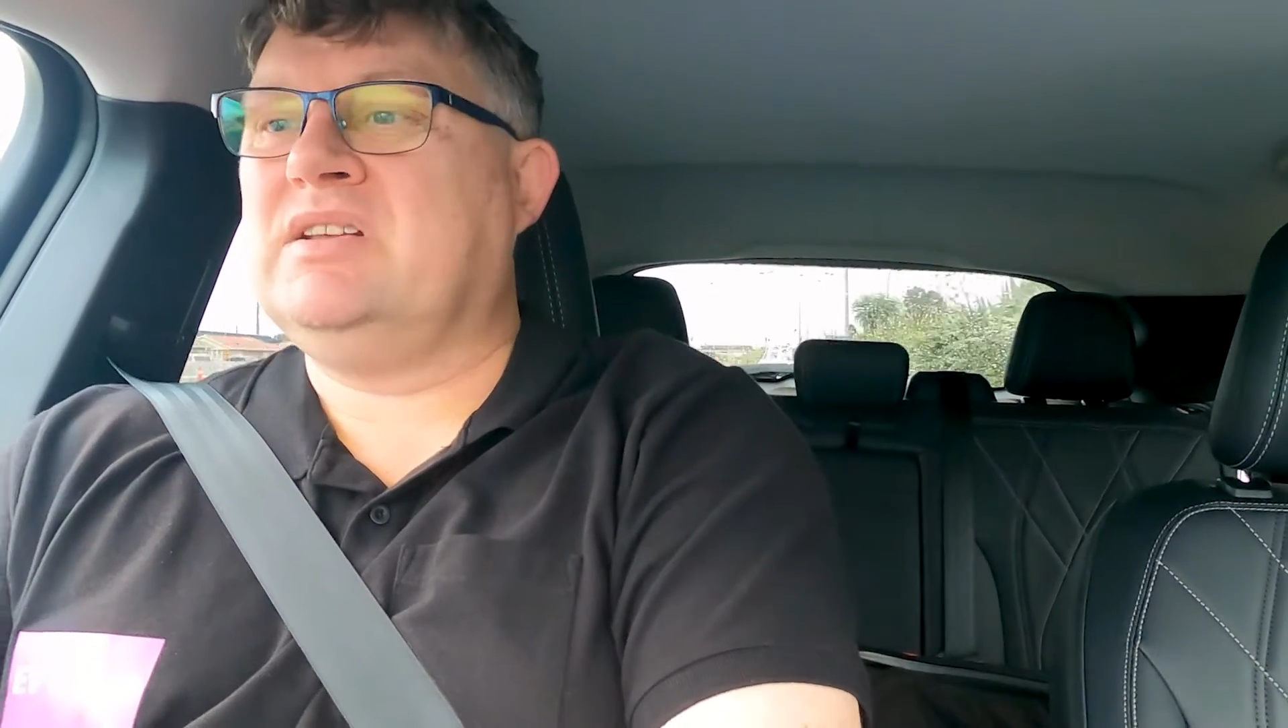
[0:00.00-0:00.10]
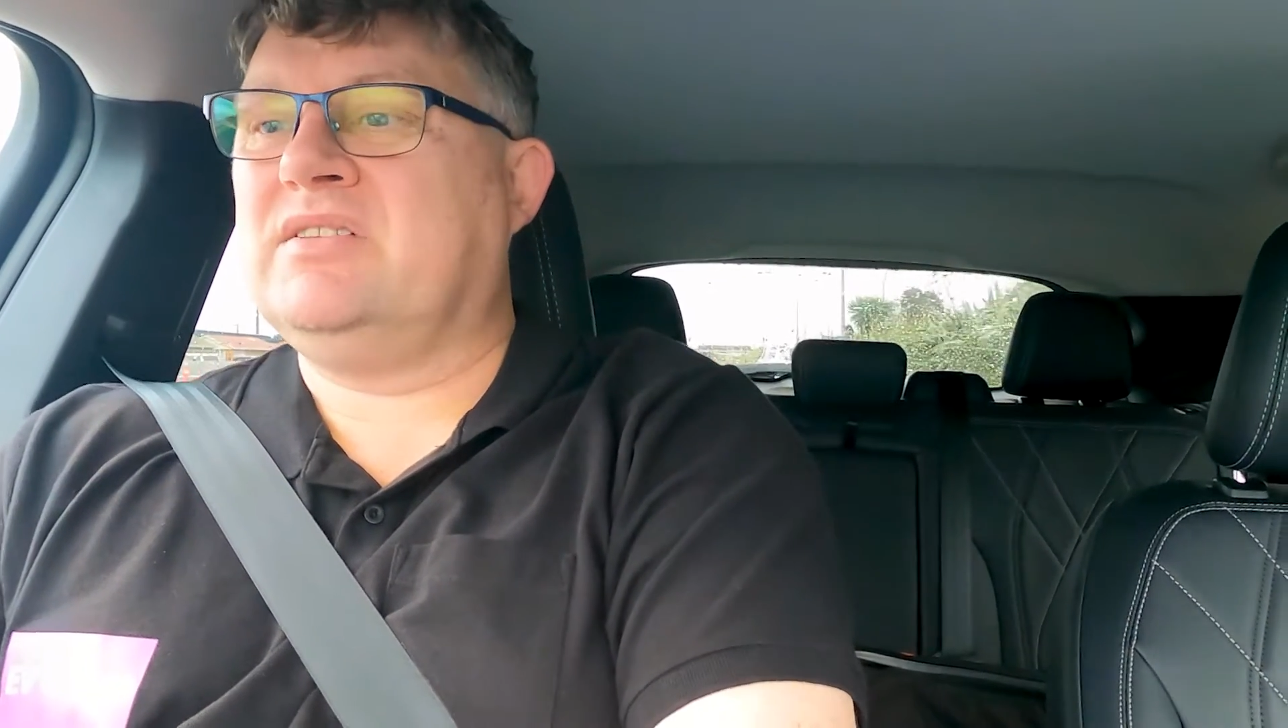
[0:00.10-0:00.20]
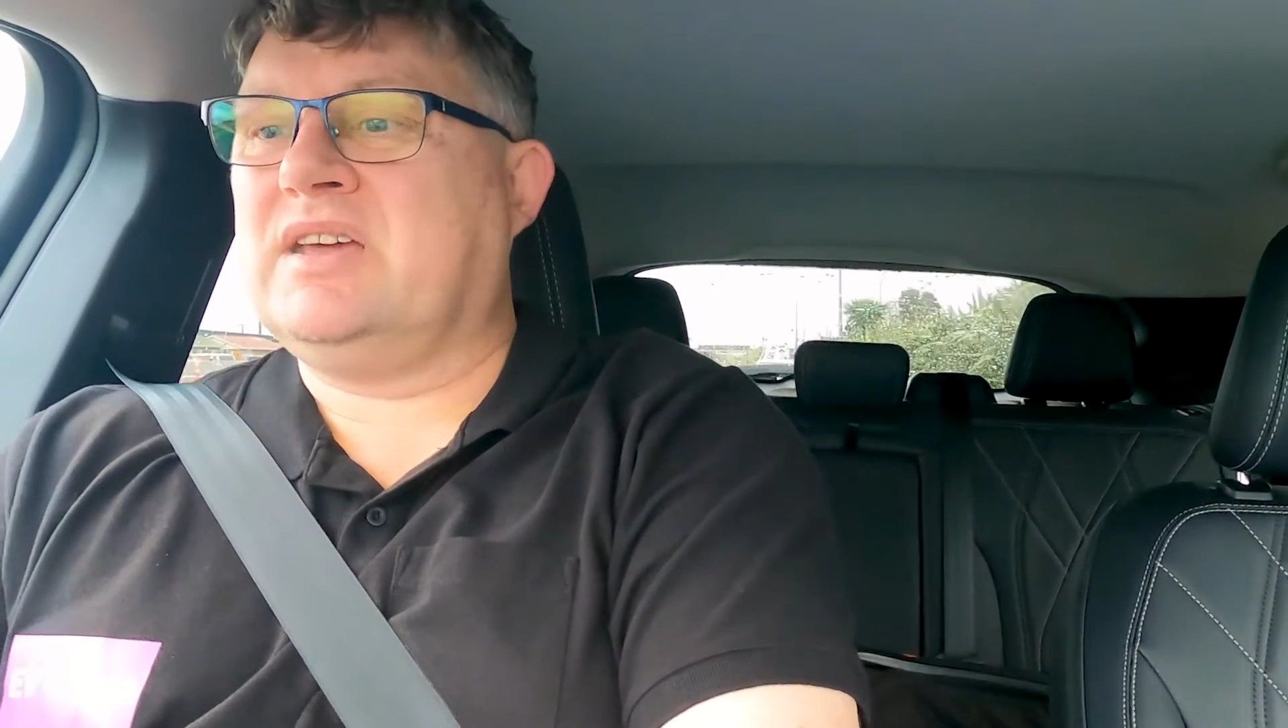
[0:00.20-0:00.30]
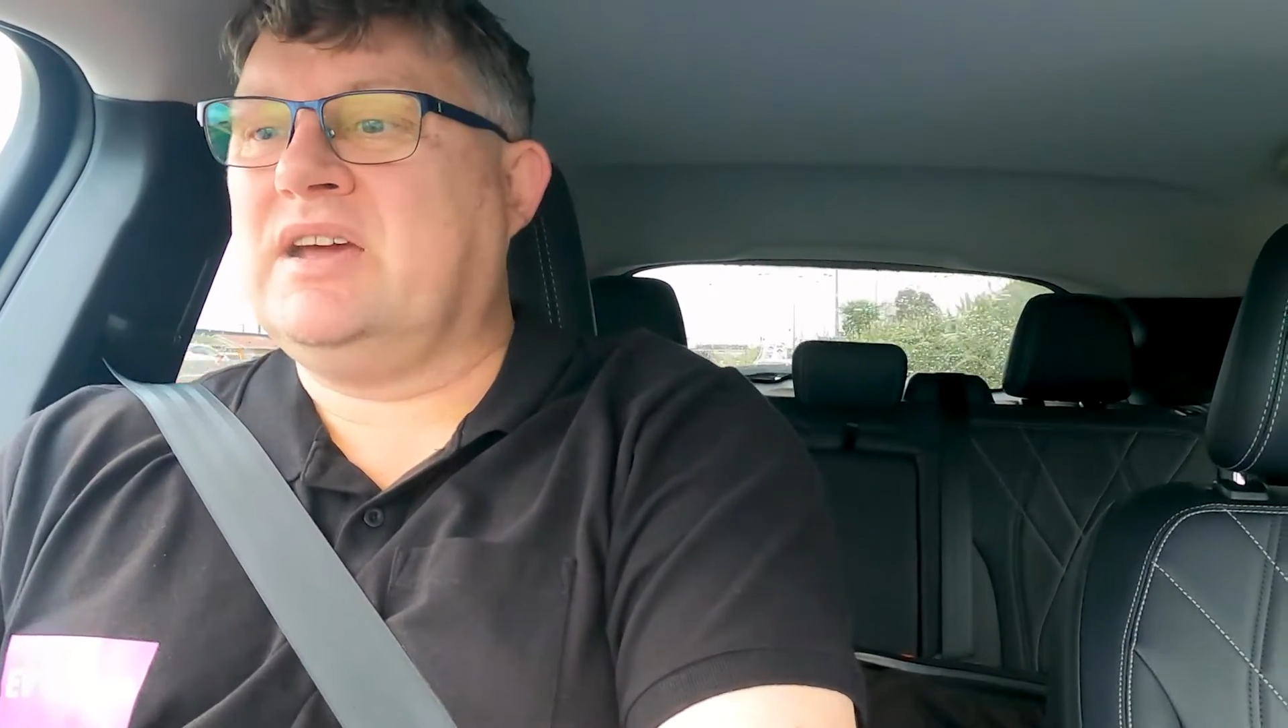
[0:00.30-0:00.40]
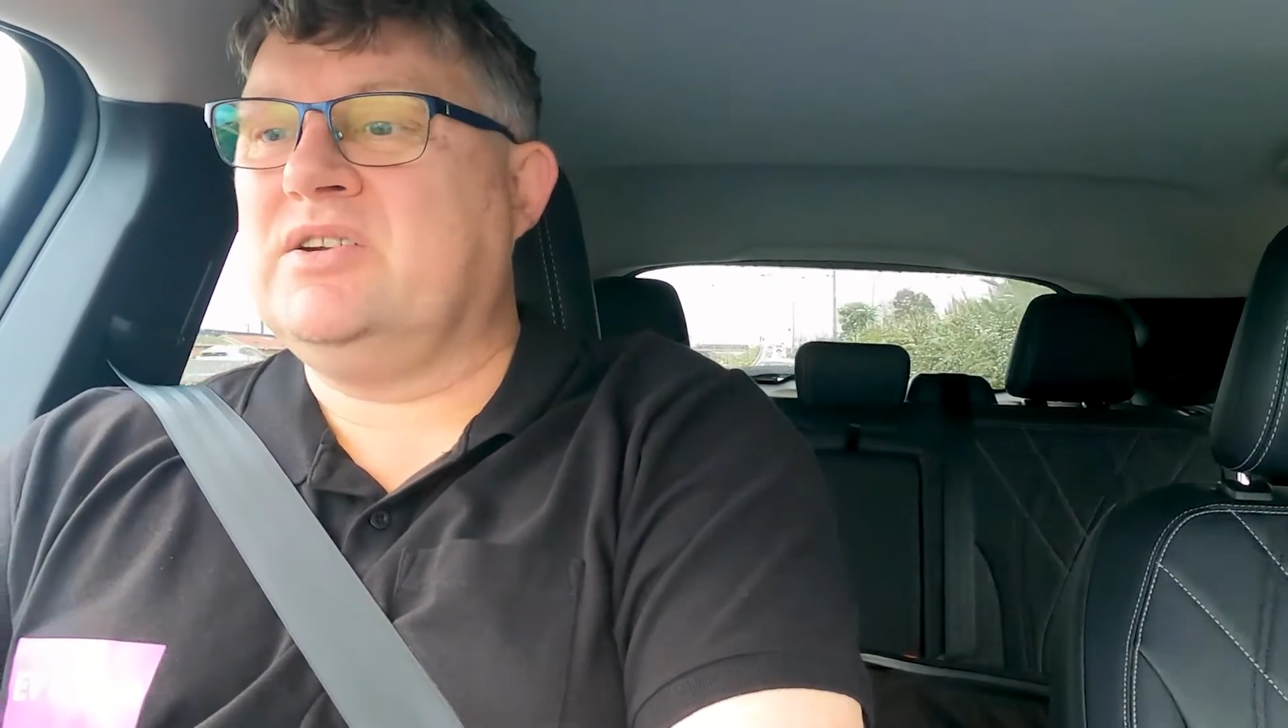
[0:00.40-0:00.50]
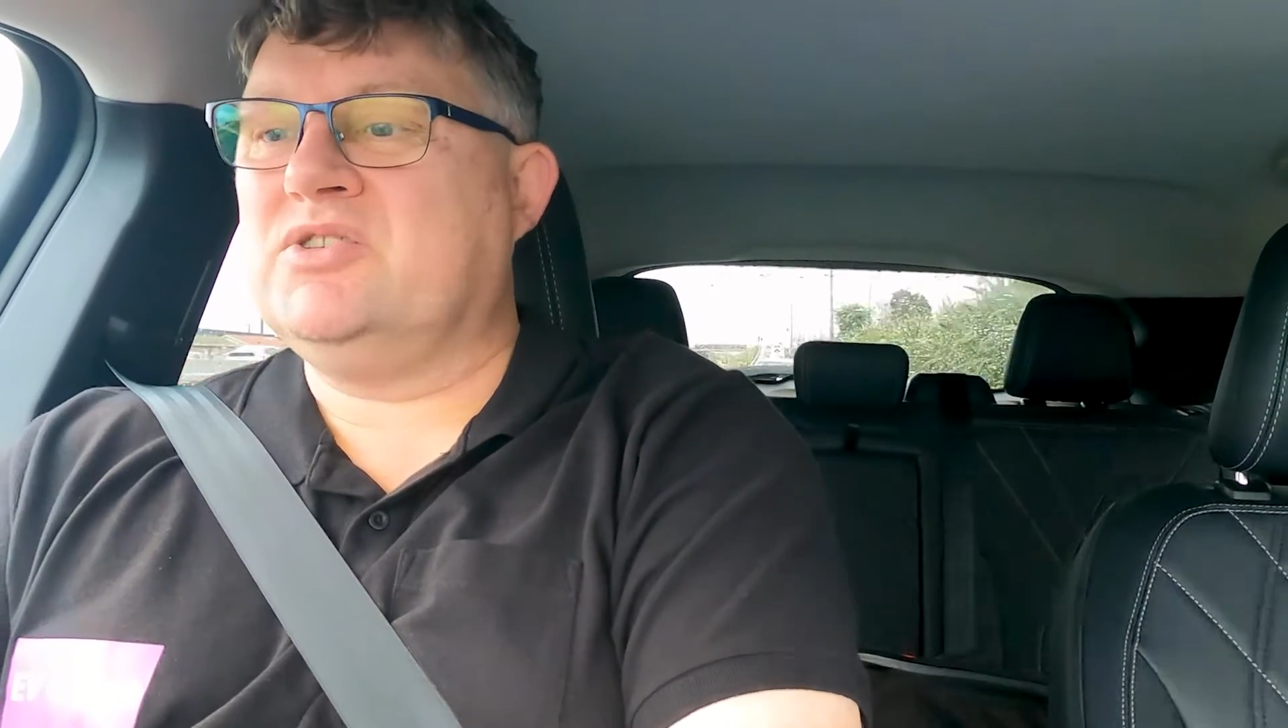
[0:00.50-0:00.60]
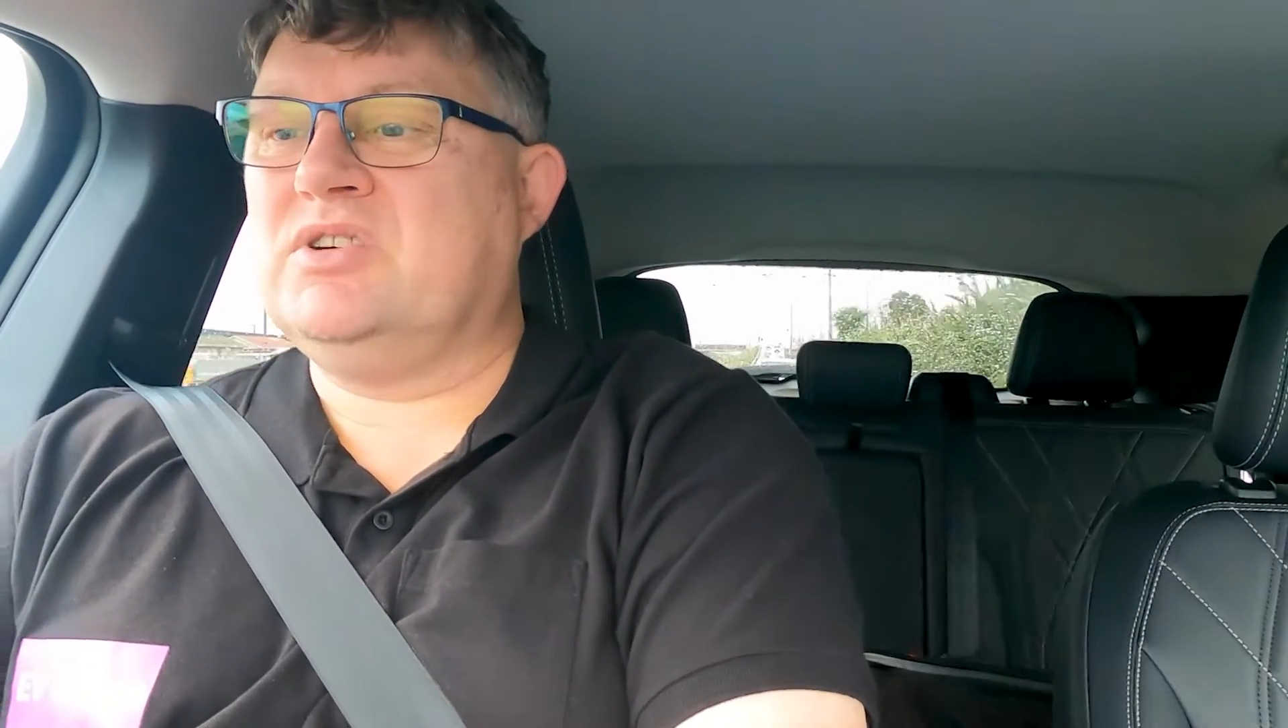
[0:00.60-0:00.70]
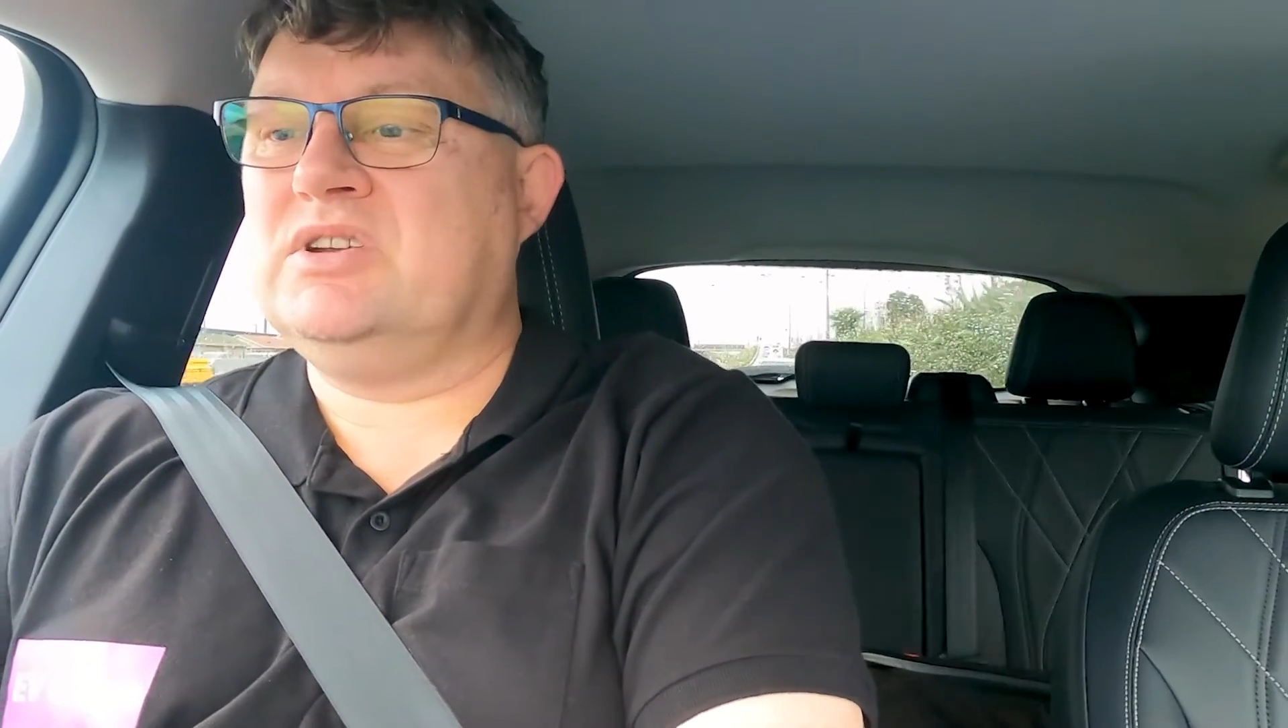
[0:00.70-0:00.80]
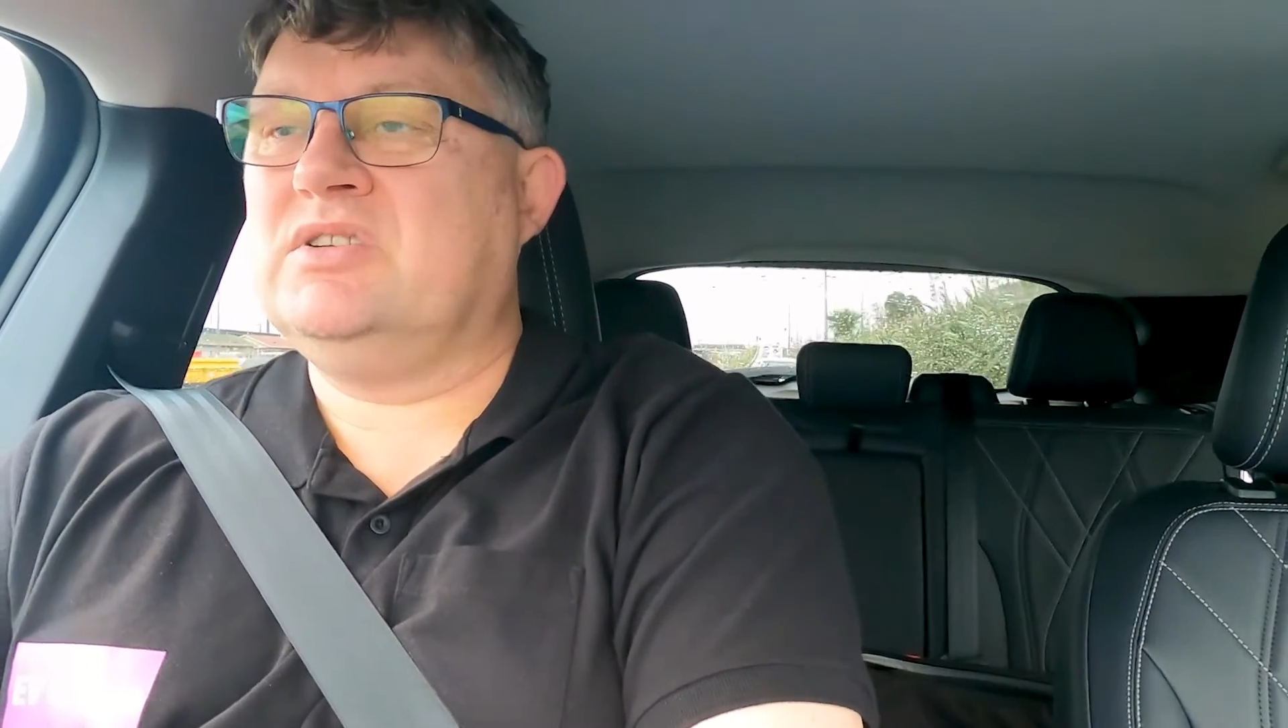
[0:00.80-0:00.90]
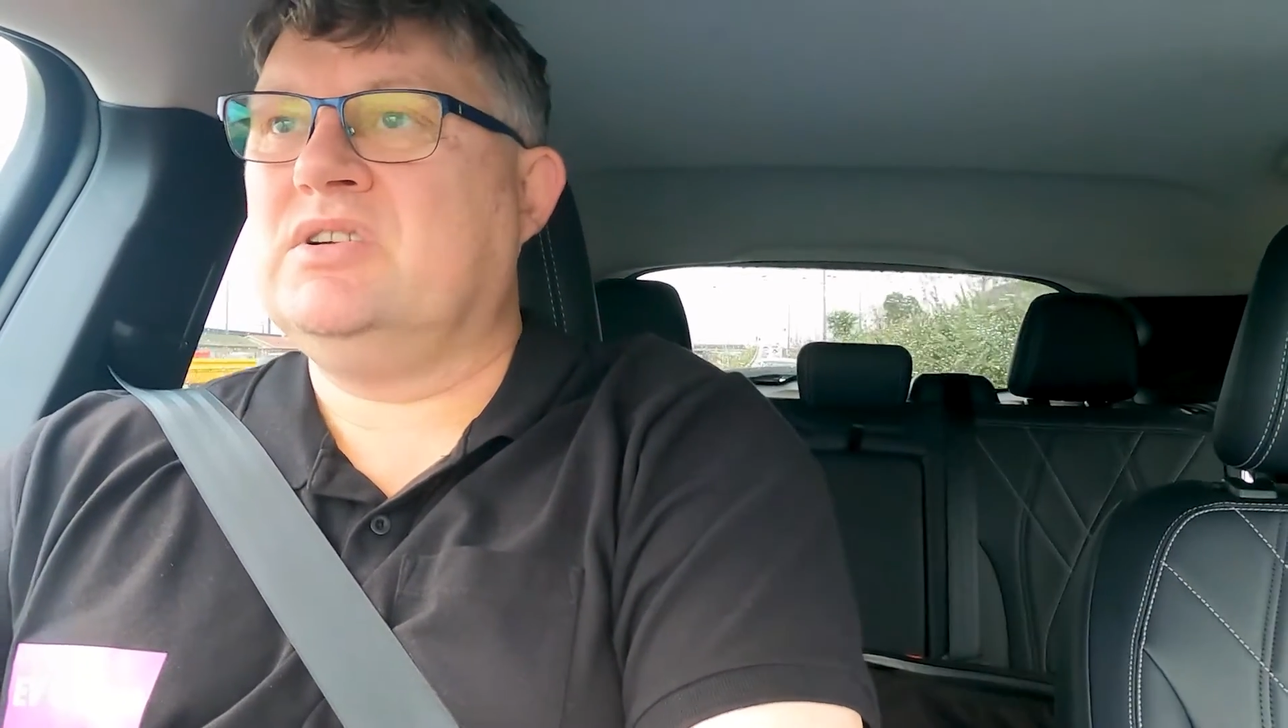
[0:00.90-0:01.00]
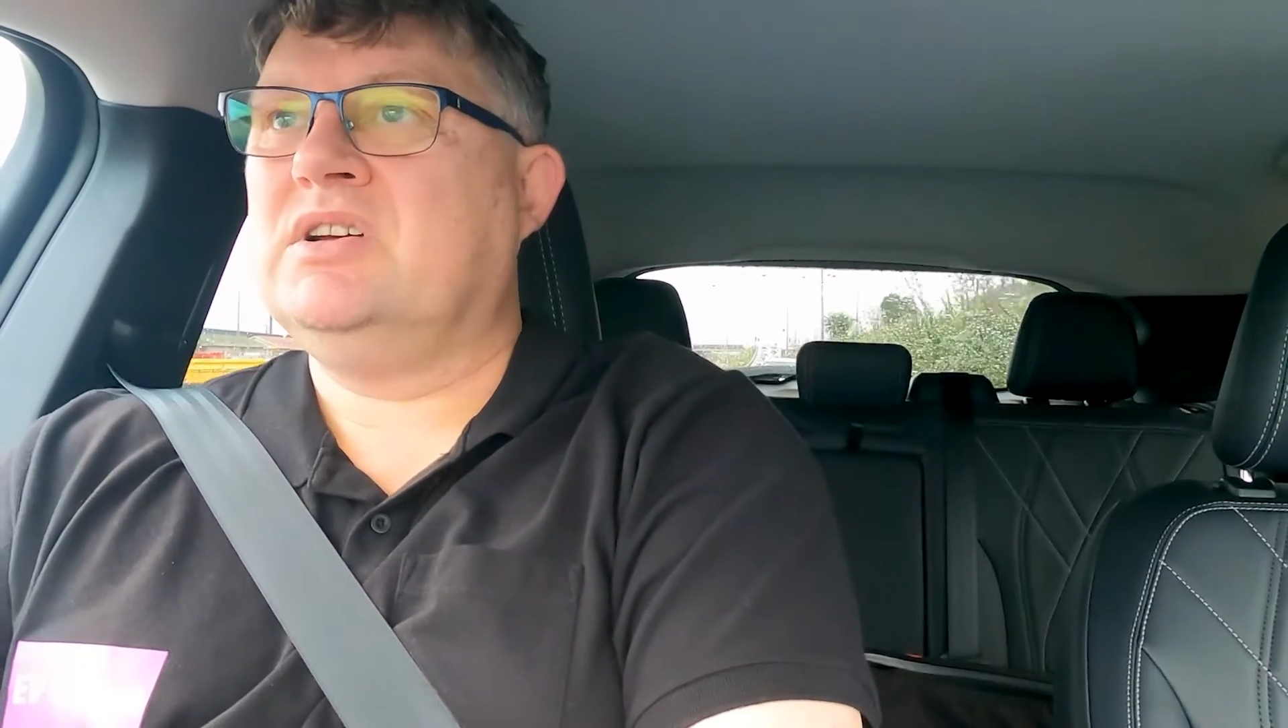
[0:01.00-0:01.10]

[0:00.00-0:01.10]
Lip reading: enter the 100.